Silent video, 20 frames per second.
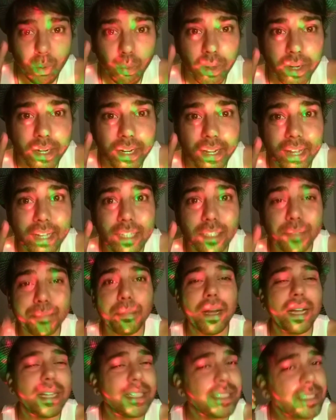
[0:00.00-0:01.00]
One day has
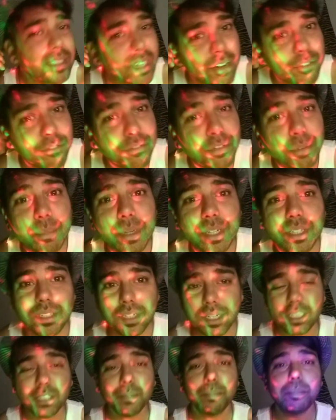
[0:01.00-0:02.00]
passed, information
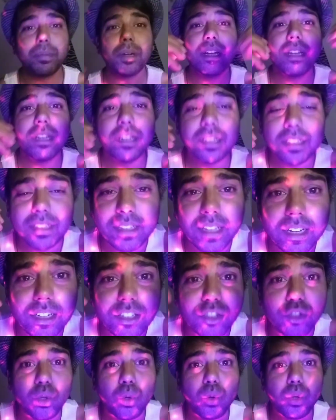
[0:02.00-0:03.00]
has spread. There
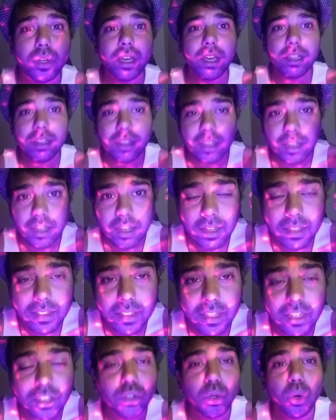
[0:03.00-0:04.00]
is no king,
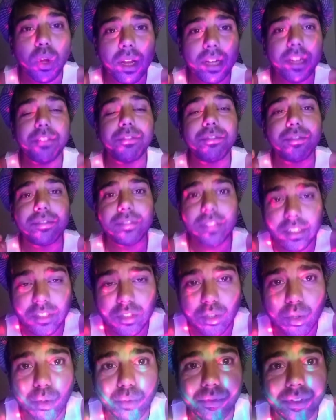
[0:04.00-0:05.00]
there is no Caliph, there
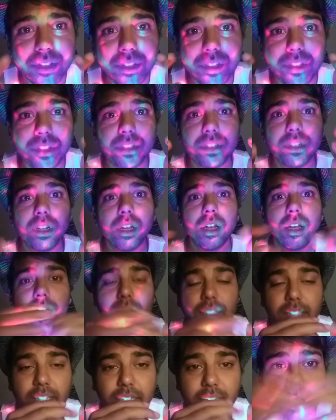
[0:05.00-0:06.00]
is no Vizier.
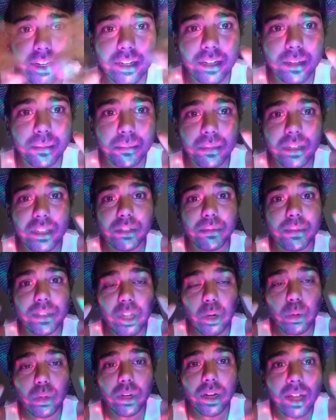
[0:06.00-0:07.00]
The kingdom is
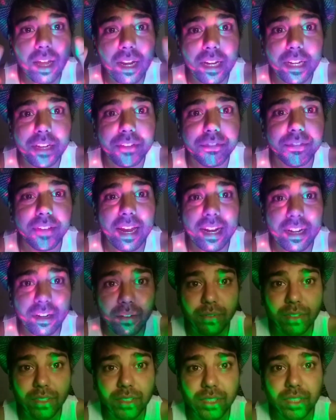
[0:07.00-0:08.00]
without a Caliph and a
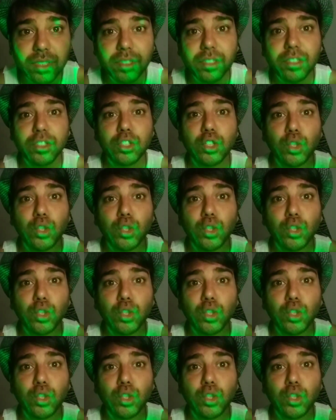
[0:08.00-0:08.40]
Vizier.